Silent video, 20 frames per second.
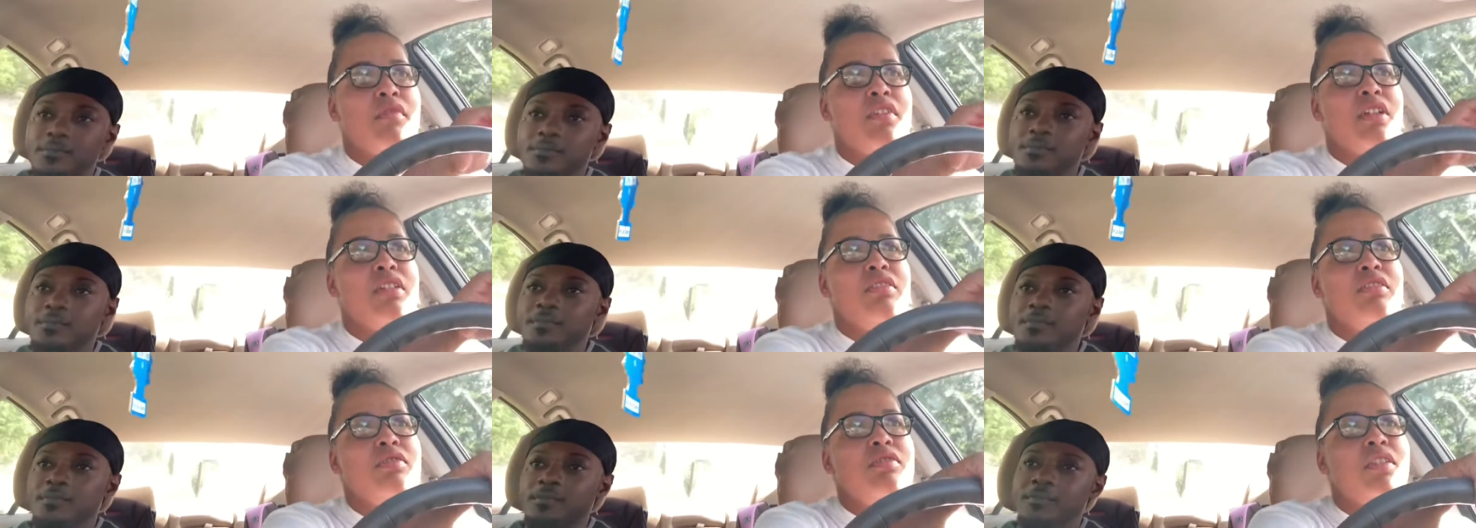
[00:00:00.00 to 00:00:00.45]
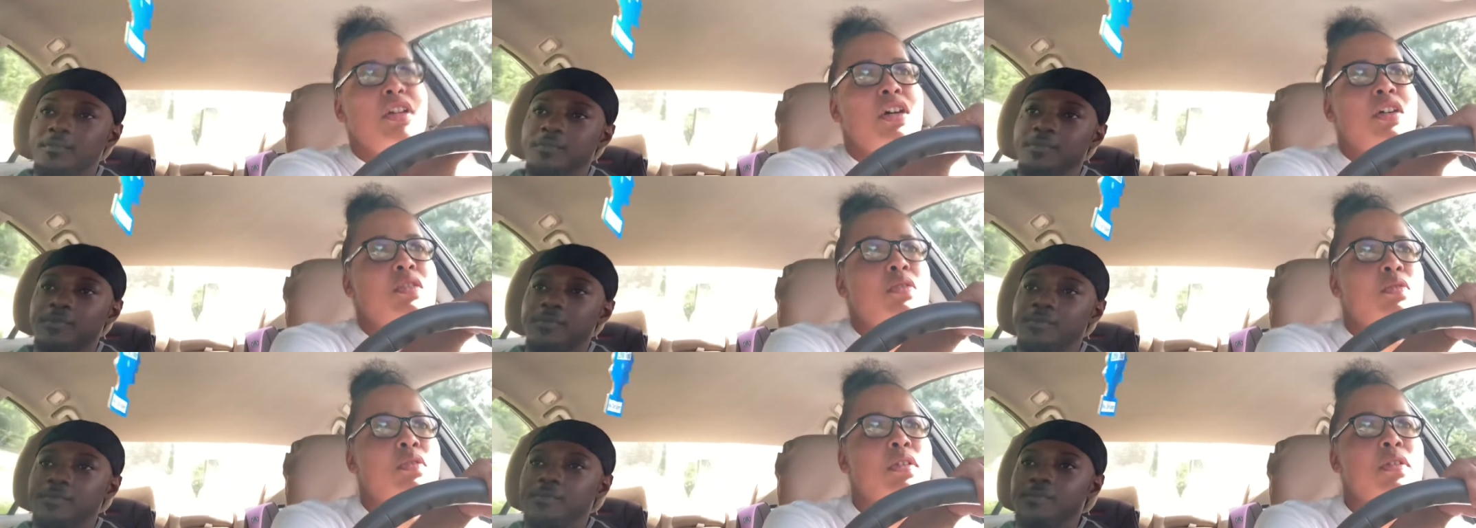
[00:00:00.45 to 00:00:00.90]
Speaker 1: You
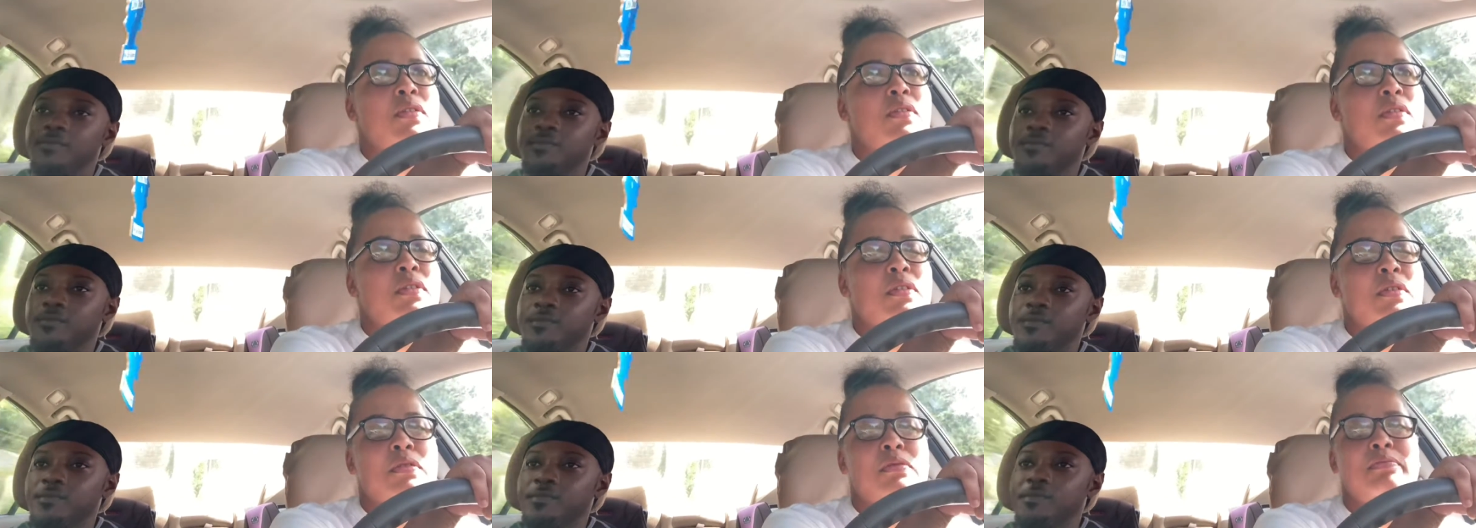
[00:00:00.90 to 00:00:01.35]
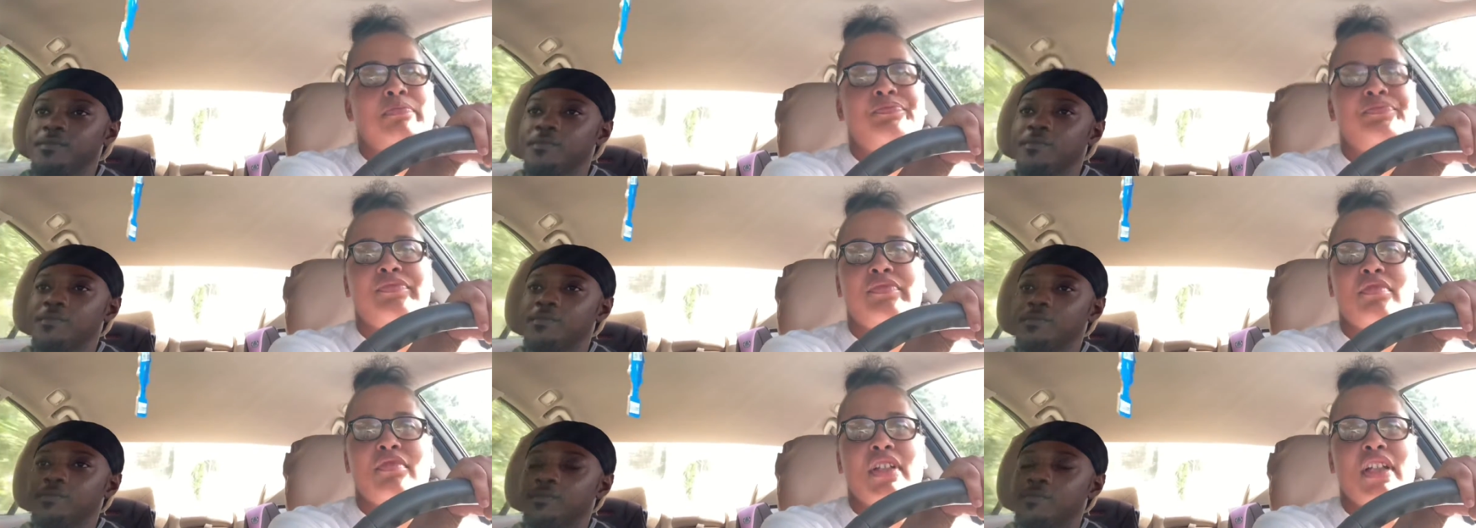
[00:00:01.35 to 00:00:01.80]
know,
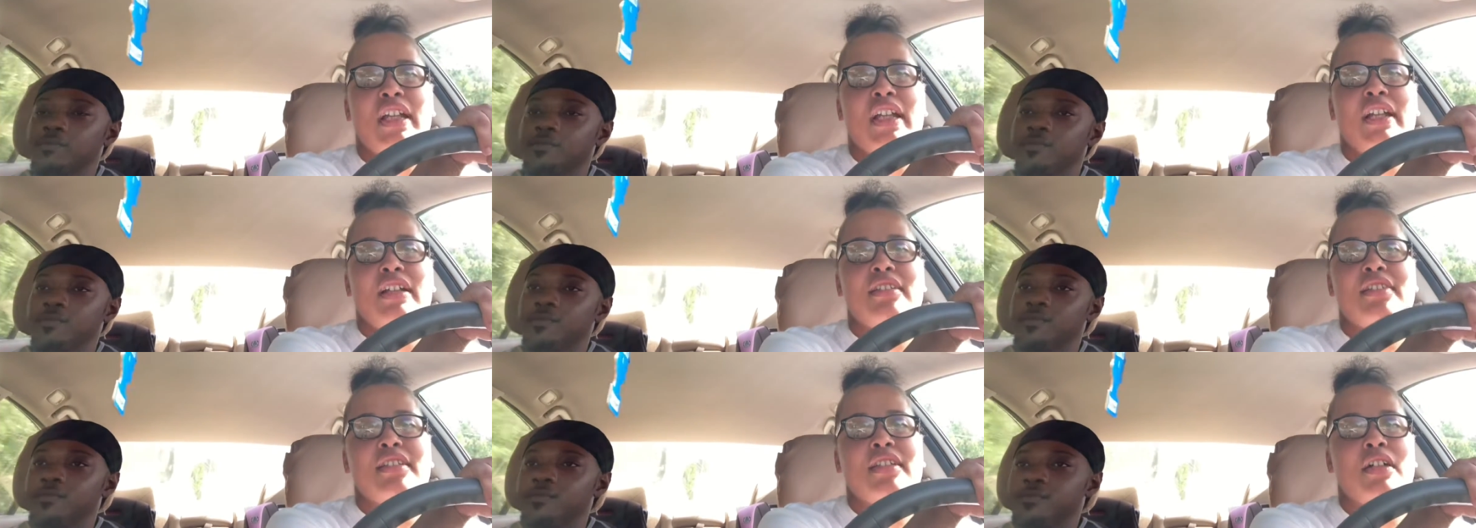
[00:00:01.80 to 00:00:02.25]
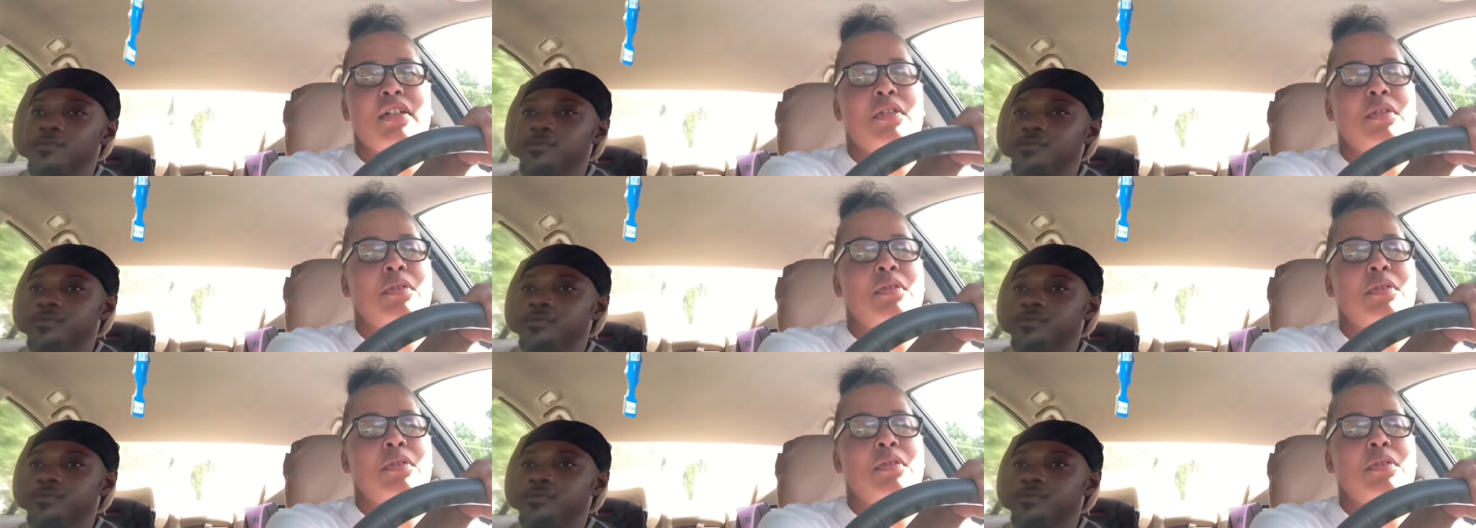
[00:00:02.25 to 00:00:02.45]
um, yeah, so